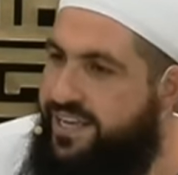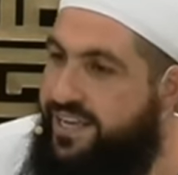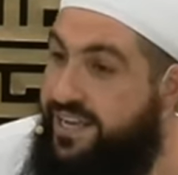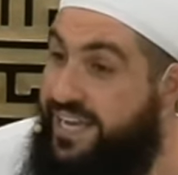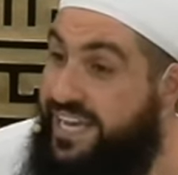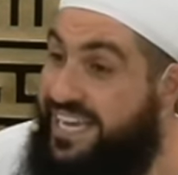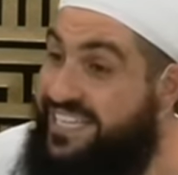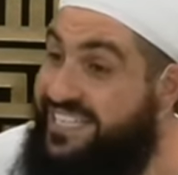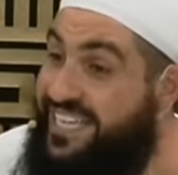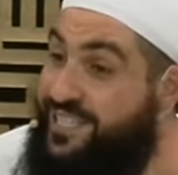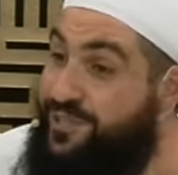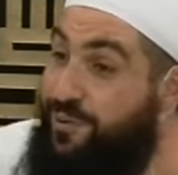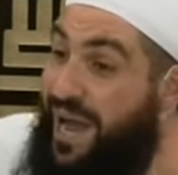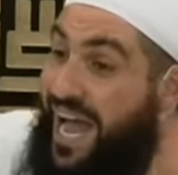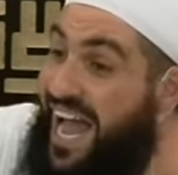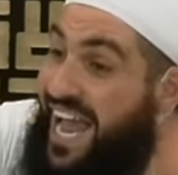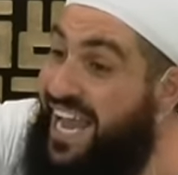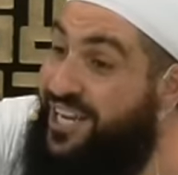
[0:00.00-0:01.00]
He says to
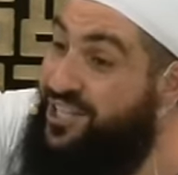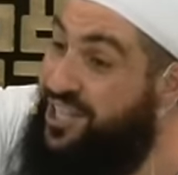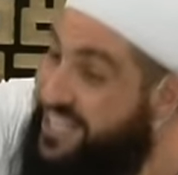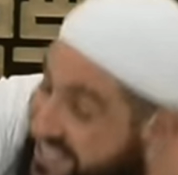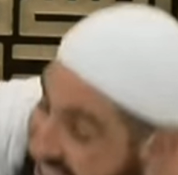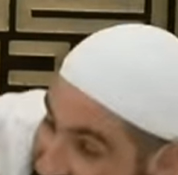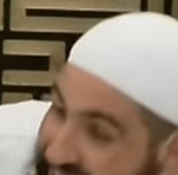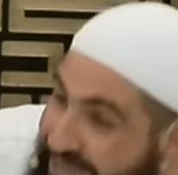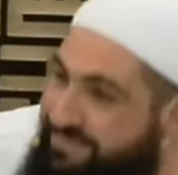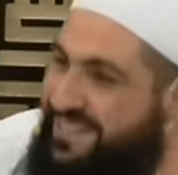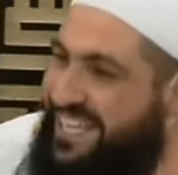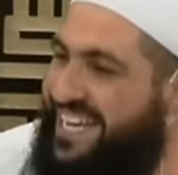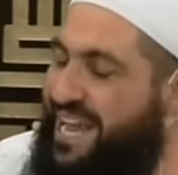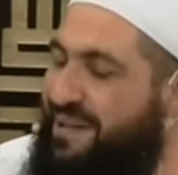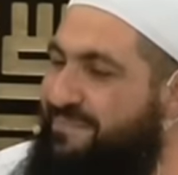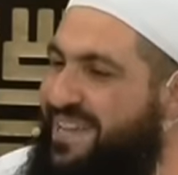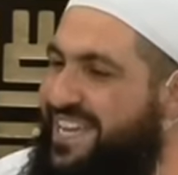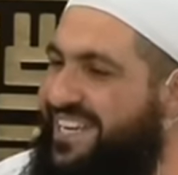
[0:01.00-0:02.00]
Aisha, tell him to
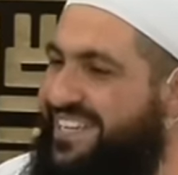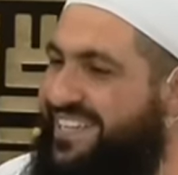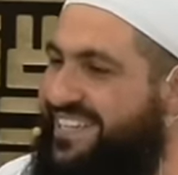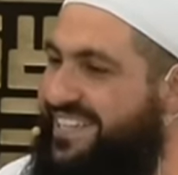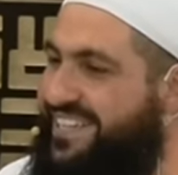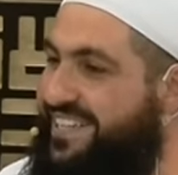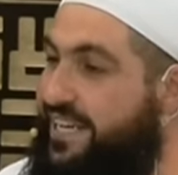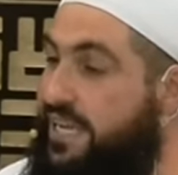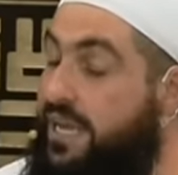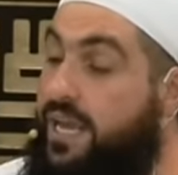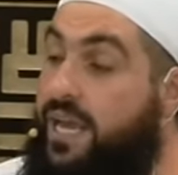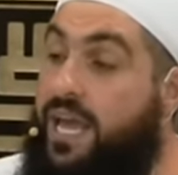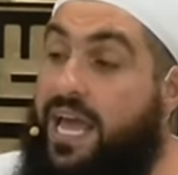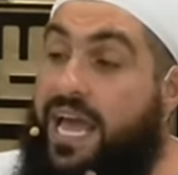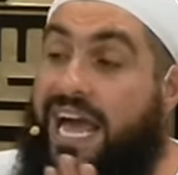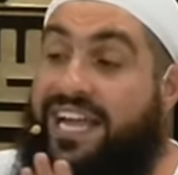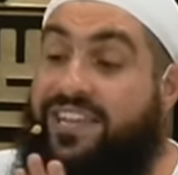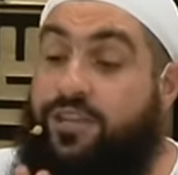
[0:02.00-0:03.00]
come in.
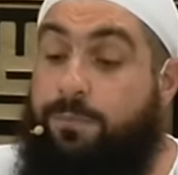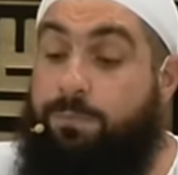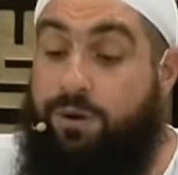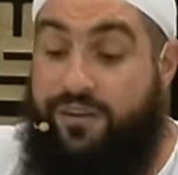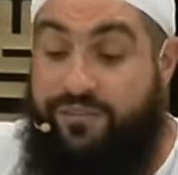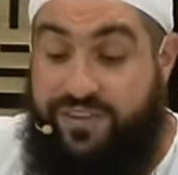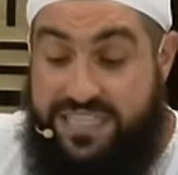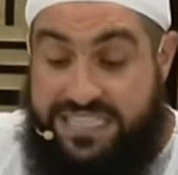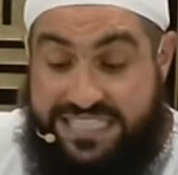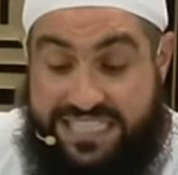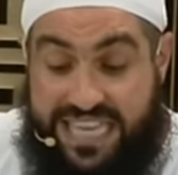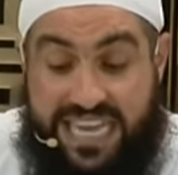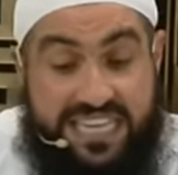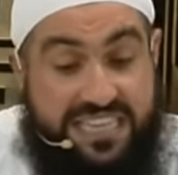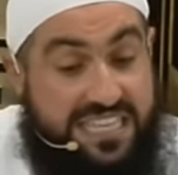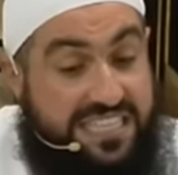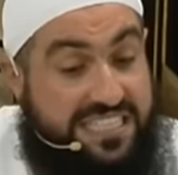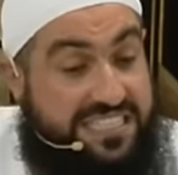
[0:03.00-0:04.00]
And the Prophet
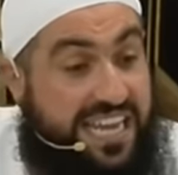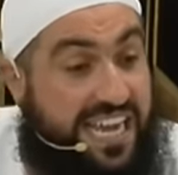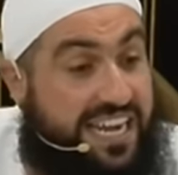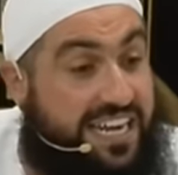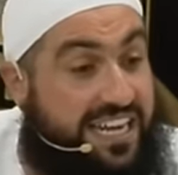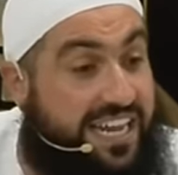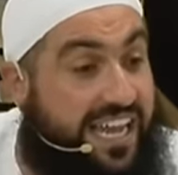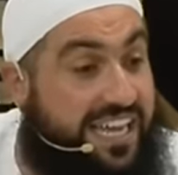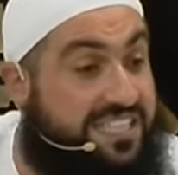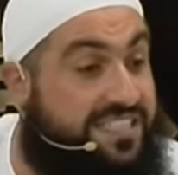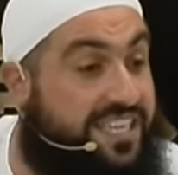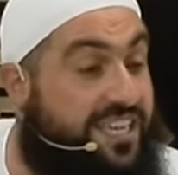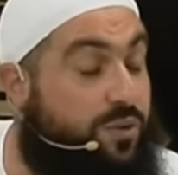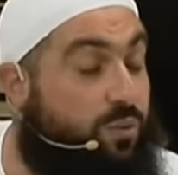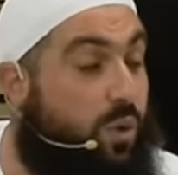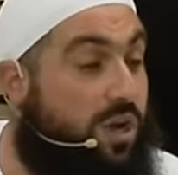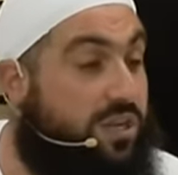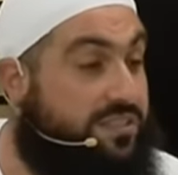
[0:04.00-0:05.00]
stayed exactly as he
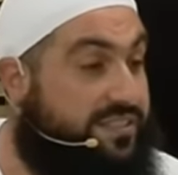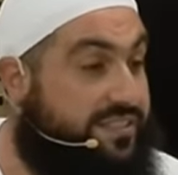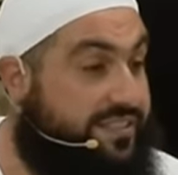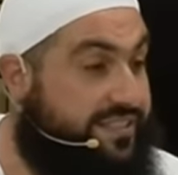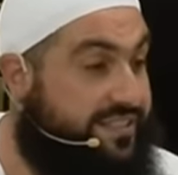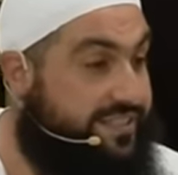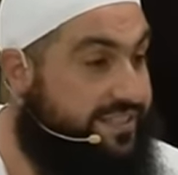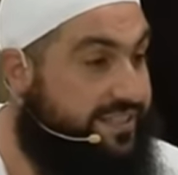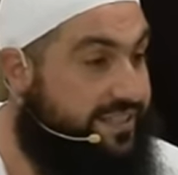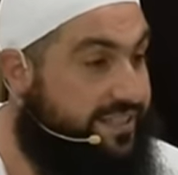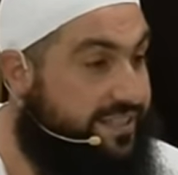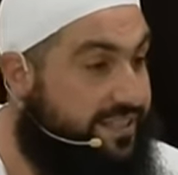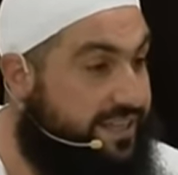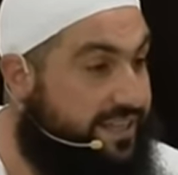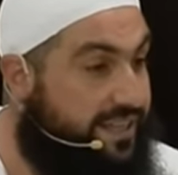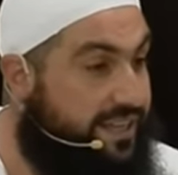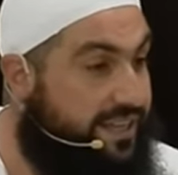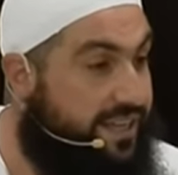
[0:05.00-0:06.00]
was.